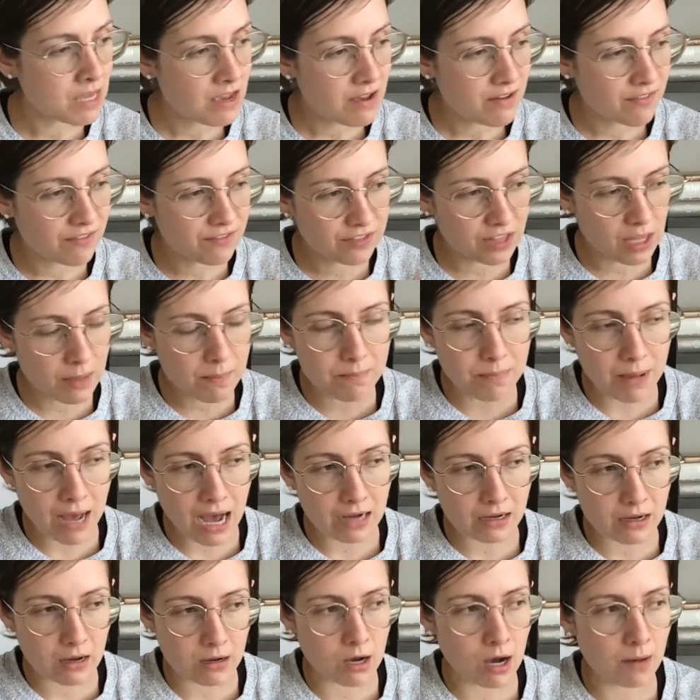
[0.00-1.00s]
flip
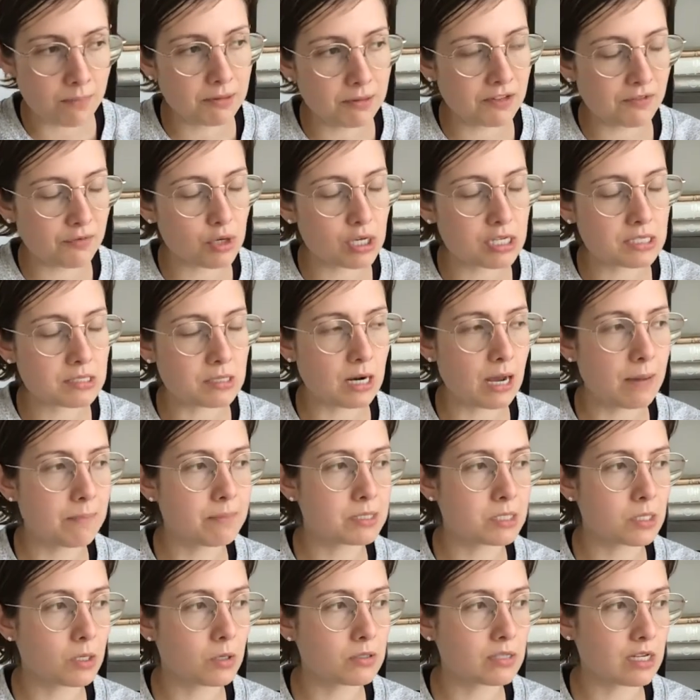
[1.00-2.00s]
back a couple of weeks in
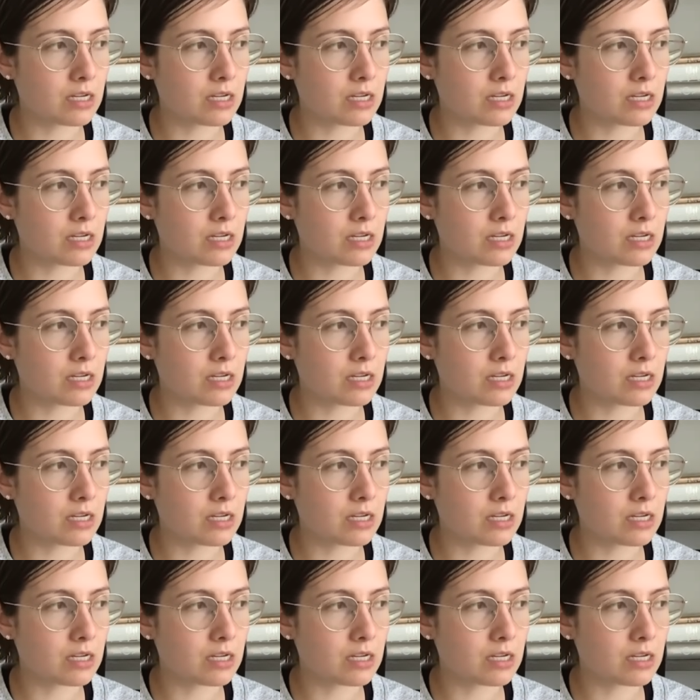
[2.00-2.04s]
episodes.